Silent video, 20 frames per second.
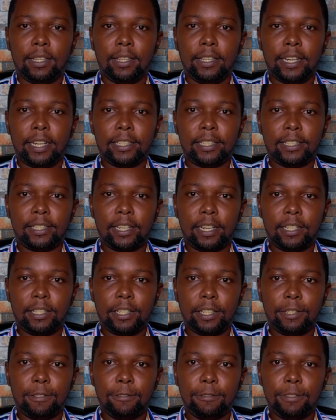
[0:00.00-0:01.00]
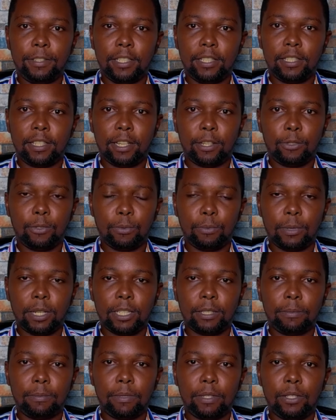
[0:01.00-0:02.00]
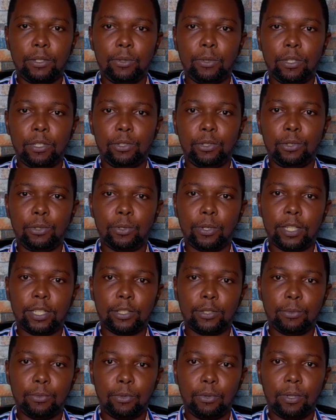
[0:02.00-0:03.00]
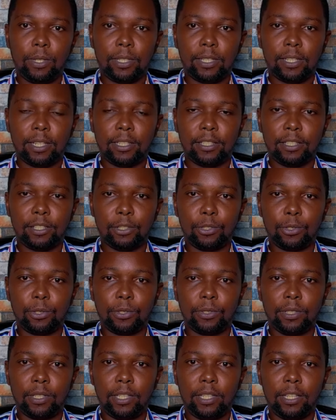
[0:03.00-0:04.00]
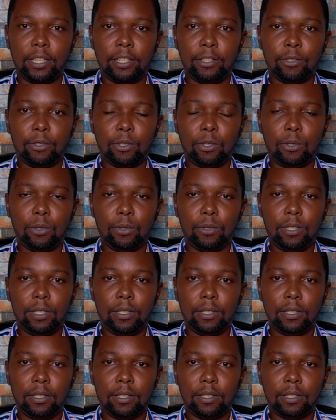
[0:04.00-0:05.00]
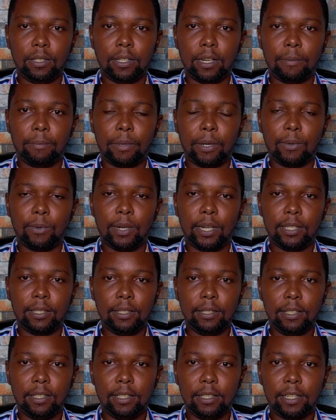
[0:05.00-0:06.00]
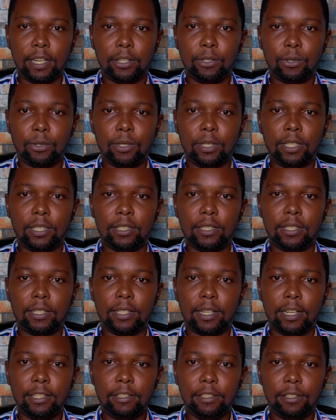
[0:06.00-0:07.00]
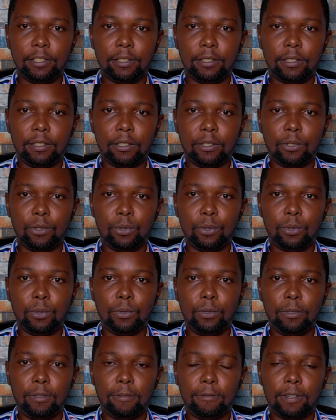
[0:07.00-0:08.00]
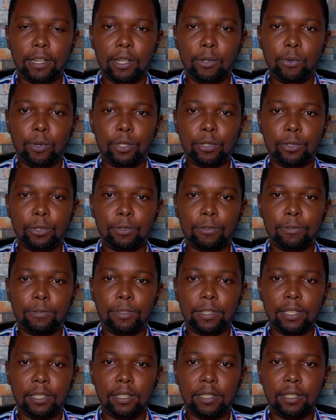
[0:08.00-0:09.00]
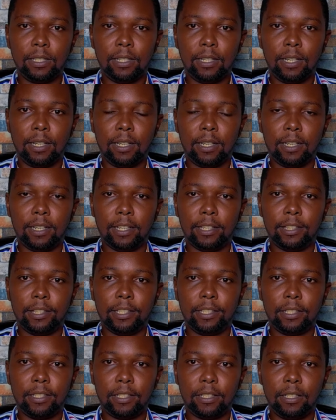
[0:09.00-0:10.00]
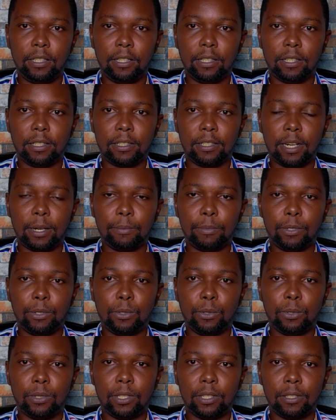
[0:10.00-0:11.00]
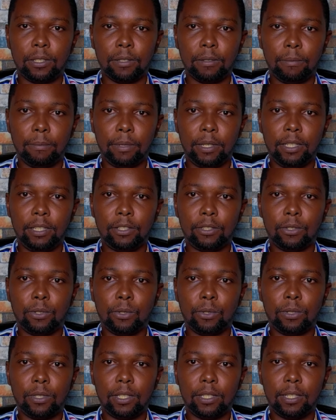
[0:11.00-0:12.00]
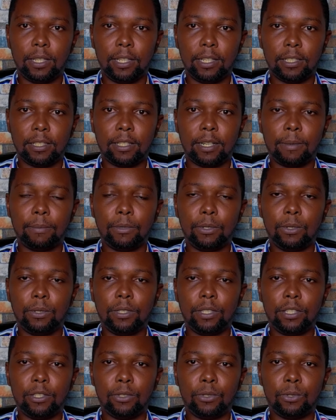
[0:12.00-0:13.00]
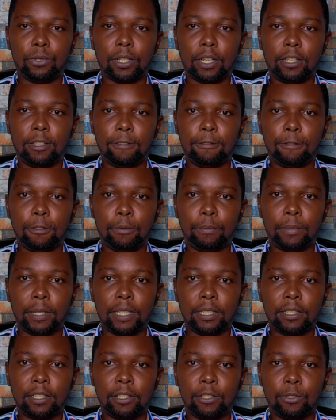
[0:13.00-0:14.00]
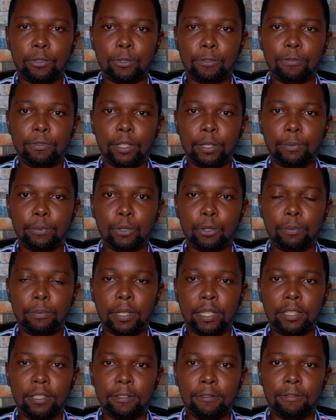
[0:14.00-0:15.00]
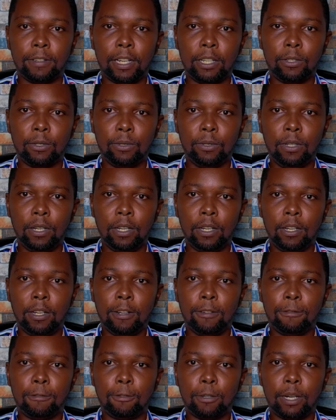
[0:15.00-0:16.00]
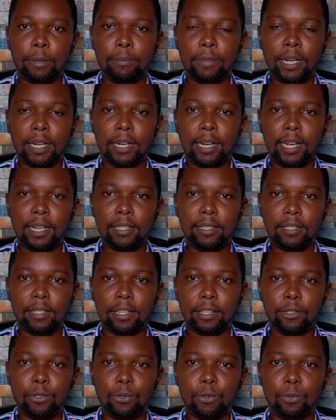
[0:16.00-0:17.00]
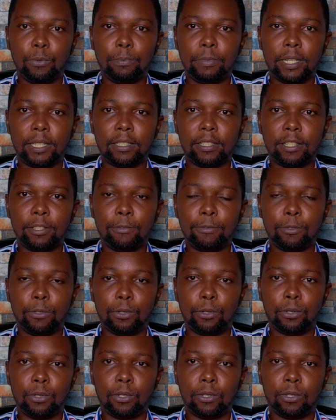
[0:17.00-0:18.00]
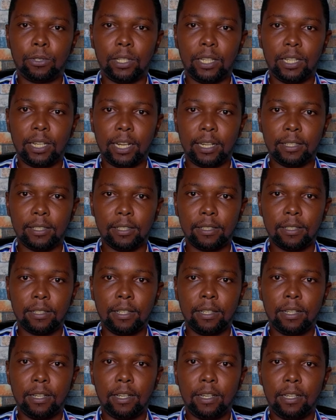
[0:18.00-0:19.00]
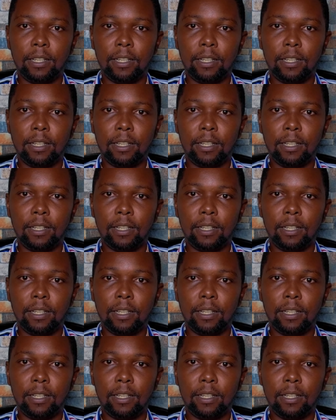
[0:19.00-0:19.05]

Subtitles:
There are certain fees that you must pay to ensure a smooth transition. They include, number 1, title deed search, 2, valuation fees, and 3, the stamp duty. Please note the stamp duty is usually 4% of the property value for urban lands and 2% for rural lands.